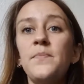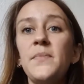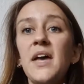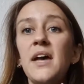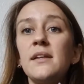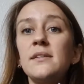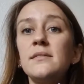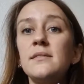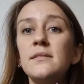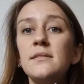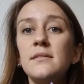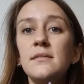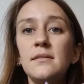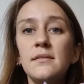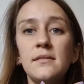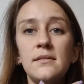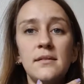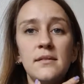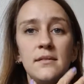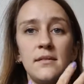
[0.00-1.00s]
and
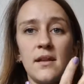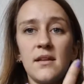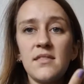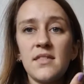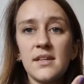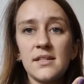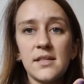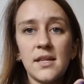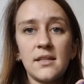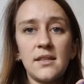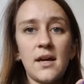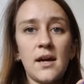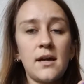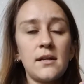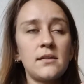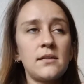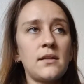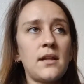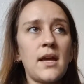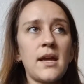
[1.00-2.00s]
things like
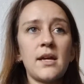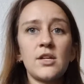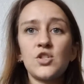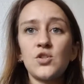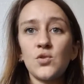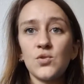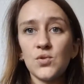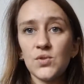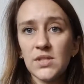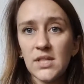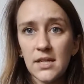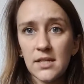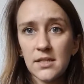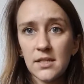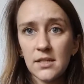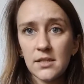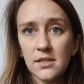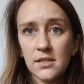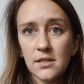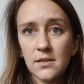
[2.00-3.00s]
that, like a social
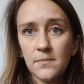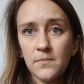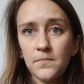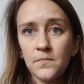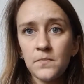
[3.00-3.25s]
scientist.